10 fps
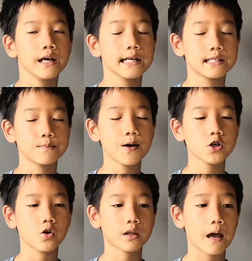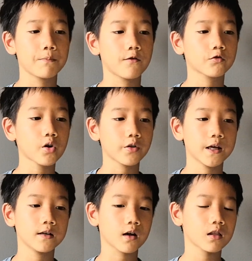its special type of growth
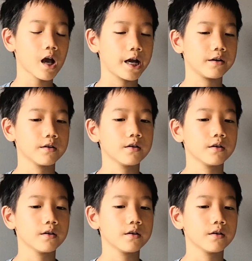and decline.